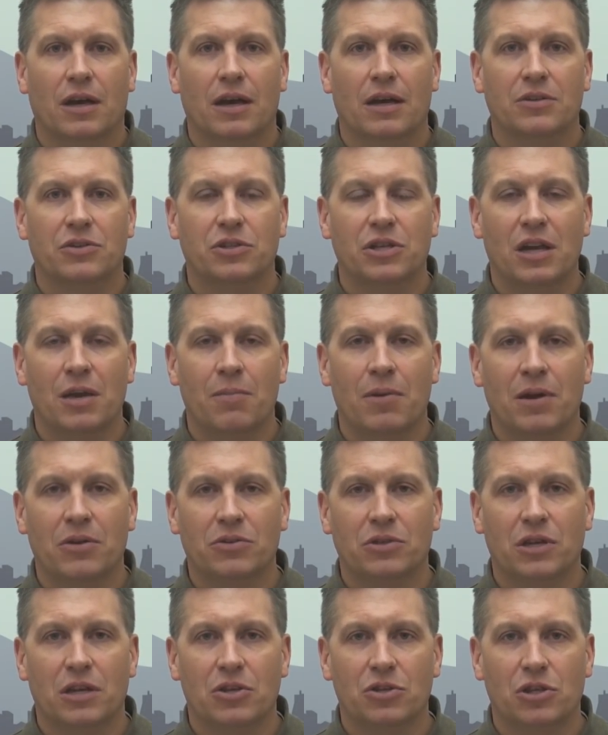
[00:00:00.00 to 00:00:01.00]

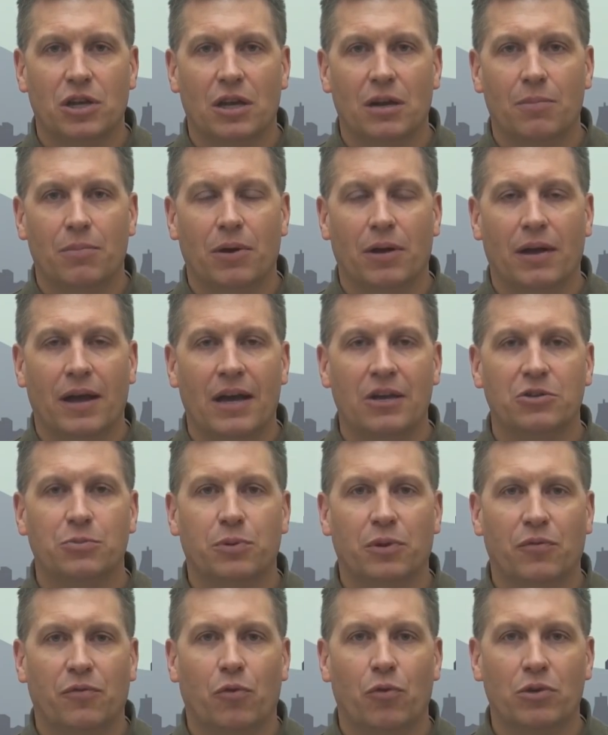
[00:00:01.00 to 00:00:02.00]
CML's initiated bill, House
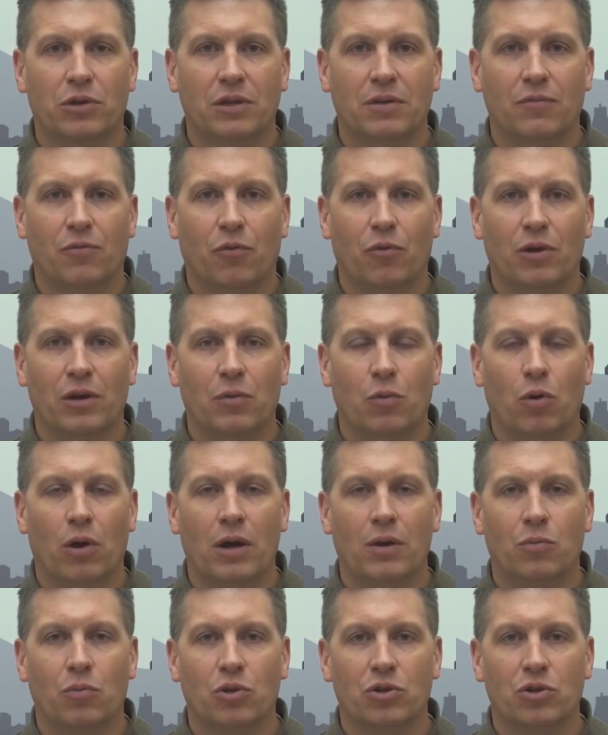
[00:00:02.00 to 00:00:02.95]
Bill 1441,